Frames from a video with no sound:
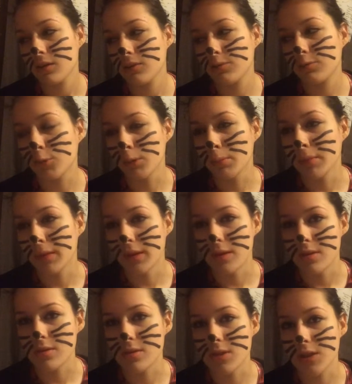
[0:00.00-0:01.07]
4
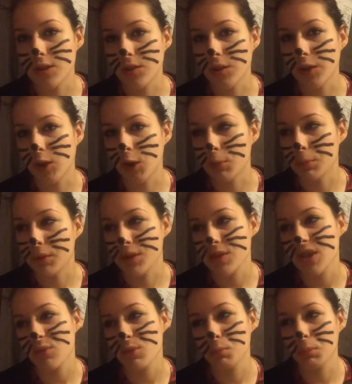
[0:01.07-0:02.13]
minutes until they heard me,
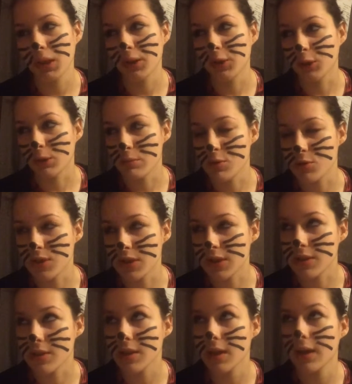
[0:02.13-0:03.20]
because they were blaring the music
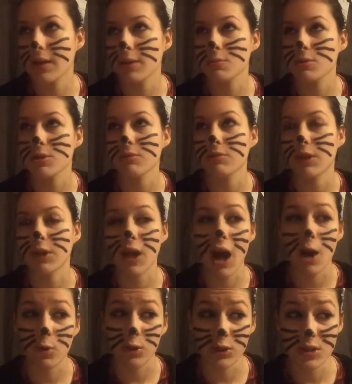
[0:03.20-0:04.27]
inside. It was very
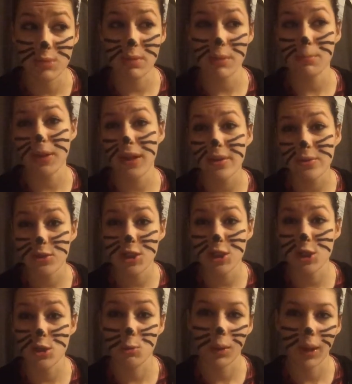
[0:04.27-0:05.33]
awkward because my piano
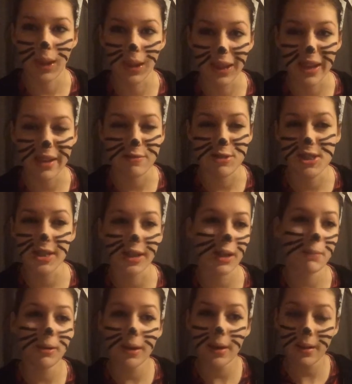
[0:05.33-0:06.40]
teacher wouldn't leave. She's like,
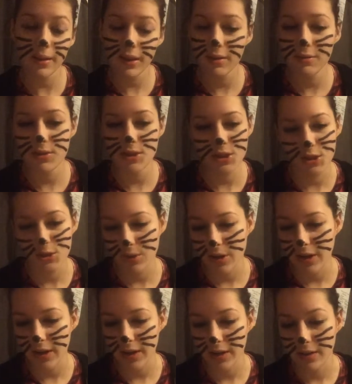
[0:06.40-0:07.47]
I'm not gonna leave until you
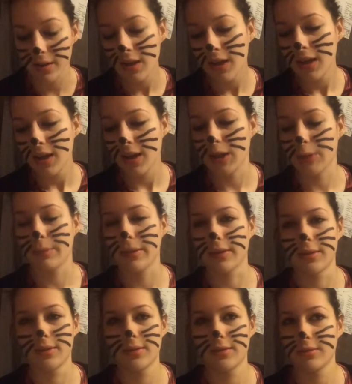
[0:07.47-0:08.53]
get in. And I'm
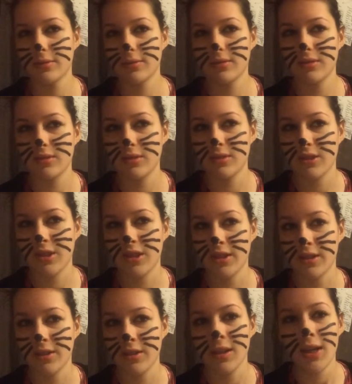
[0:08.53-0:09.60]
like,
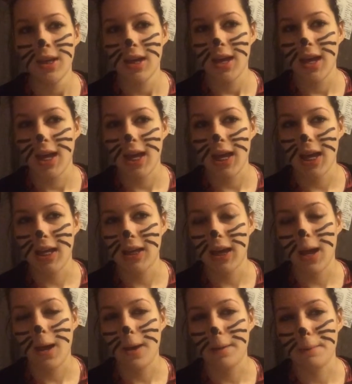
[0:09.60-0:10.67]
okay. And
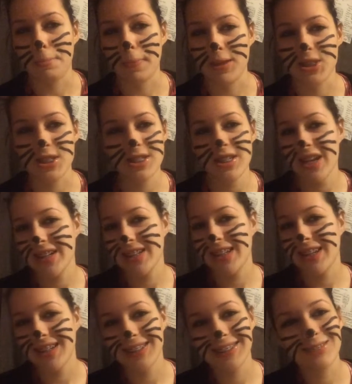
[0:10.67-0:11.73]
I was just standing
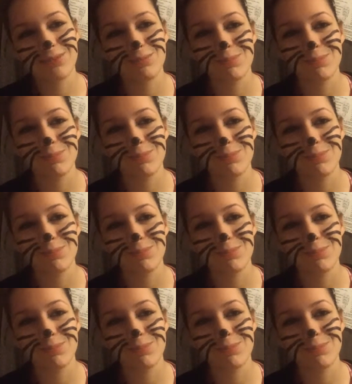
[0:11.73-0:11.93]
there,